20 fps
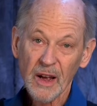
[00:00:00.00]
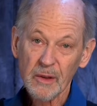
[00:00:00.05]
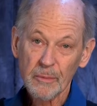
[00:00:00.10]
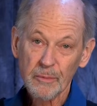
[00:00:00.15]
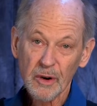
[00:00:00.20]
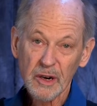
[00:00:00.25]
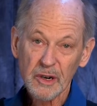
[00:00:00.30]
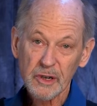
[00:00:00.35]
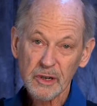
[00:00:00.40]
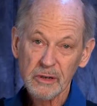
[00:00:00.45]

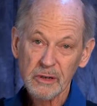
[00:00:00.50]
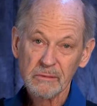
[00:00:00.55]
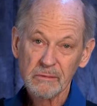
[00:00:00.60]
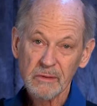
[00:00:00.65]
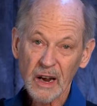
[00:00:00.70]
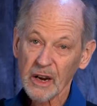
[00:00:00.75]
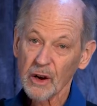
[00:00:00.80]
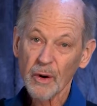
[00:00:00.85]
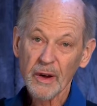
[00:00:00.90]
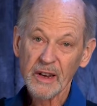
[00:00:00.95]
beating around the
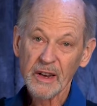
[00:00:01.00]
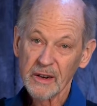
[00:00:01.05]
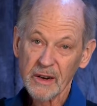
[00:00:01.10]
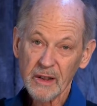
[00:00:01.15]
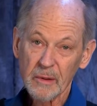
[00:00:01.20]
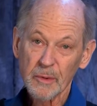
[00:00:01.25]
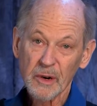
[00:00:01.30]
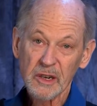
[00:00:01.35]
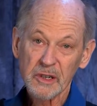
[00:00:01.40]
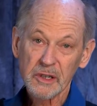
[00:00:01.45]
bush,
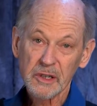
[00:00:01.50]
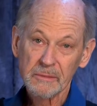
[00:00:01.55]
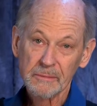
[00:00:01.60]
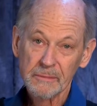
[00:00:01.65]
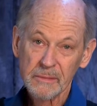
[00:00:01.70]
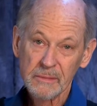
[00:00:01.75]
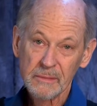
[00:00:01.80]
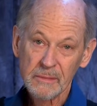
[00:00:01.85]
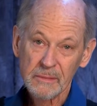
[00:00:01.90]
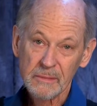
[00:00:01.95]
not going into
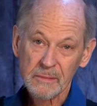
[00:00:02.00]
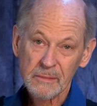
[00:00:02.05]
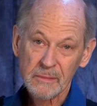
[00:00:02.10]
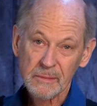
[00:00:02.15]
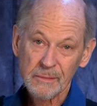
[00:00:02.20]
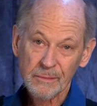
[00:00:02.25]
the bush.